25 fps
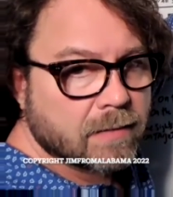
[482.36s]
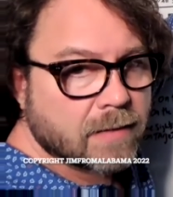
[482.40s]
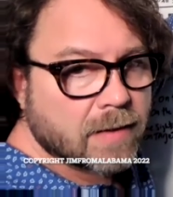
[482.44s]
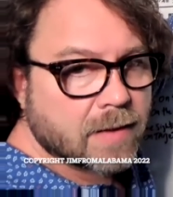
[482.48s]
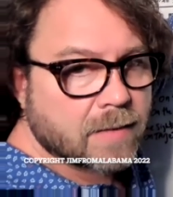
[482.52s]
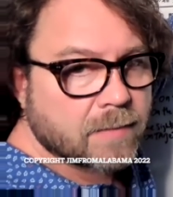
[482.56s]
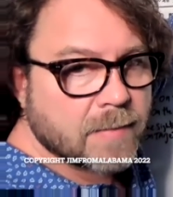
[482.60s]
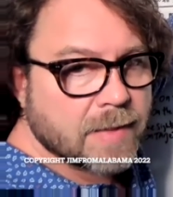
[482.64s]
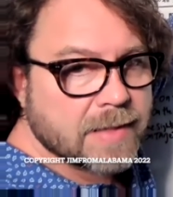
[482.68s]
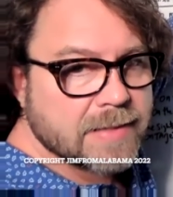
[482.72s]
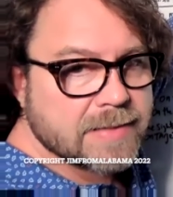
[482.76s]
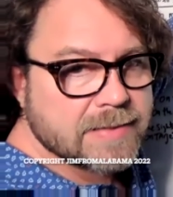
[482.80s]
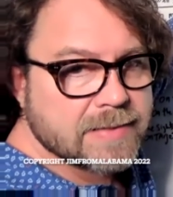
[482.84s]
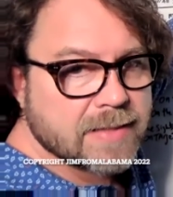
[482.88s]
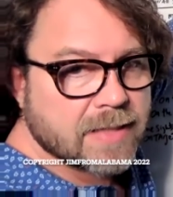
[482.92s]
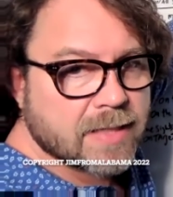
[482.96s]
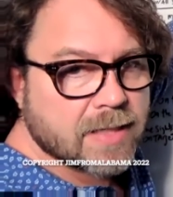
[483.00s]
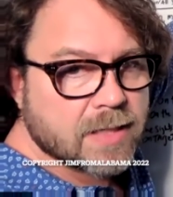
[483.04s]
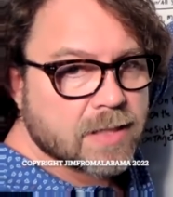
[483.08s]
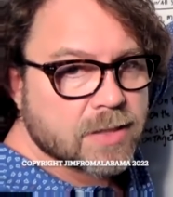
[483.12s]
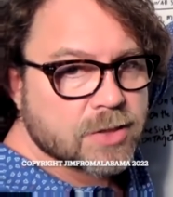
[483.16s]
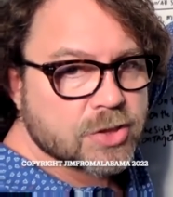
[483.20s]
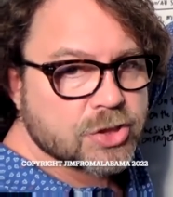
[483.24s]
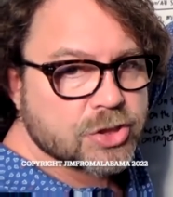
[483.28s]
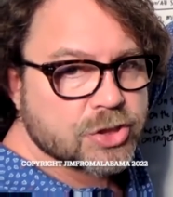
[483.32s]
makes the
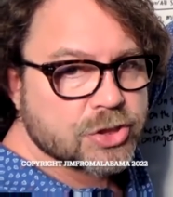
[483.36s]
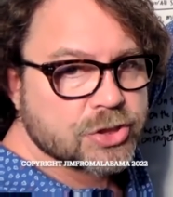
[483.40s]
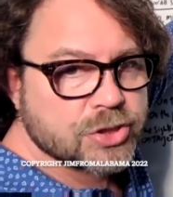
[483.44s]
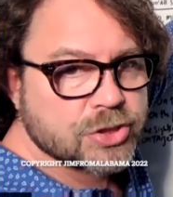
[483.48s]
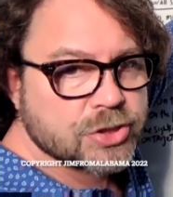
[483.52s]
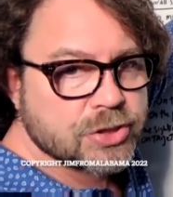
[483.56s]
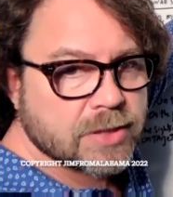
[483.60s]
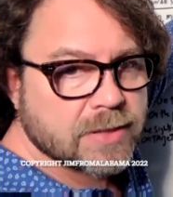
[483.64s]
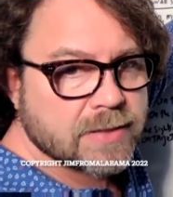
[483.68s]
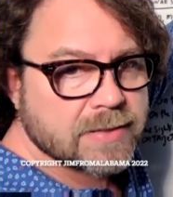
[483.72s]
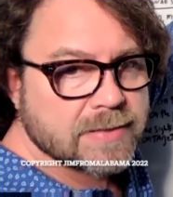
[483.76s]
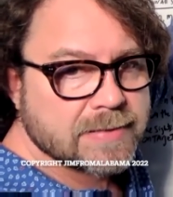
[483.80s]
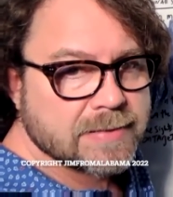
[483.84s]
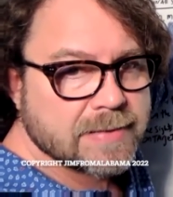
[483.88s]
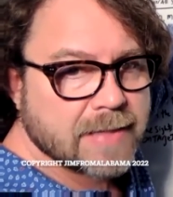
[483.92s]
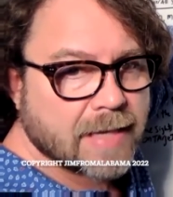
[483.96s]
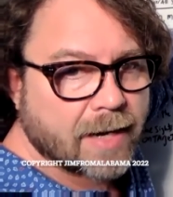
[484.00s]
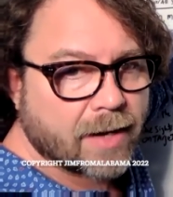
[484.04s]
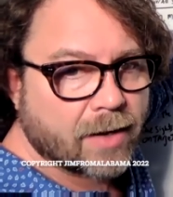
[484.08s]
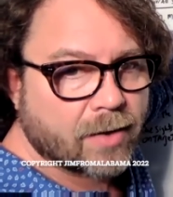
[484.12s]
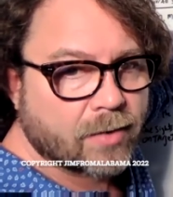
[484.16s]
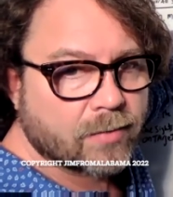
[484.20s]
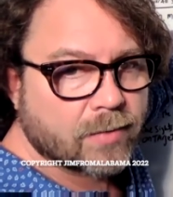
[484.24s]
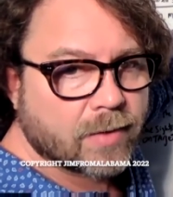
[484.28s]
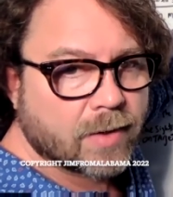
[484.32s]
sh
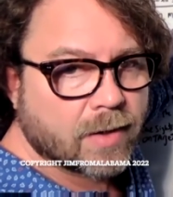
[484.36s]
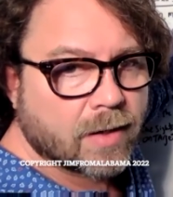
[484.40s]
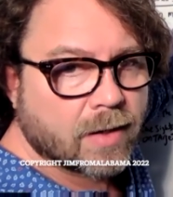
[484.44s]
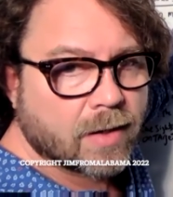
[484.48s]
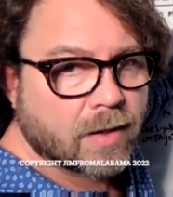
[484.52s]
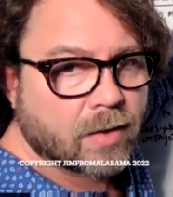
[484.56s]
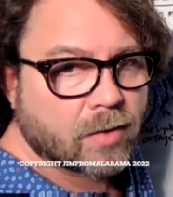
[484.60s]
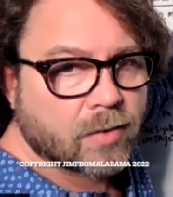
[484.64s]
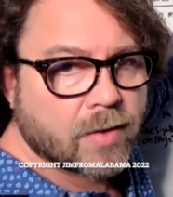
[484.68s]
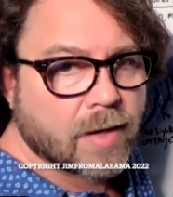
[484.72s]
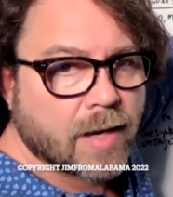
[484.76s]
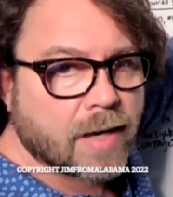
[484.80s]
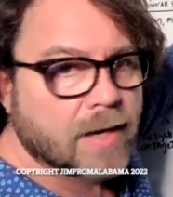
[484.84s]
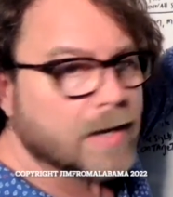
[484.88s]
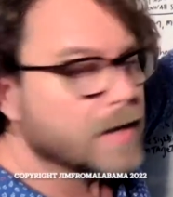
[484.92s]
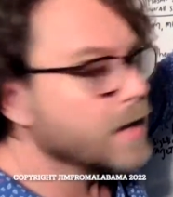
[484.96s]
sound. Okay,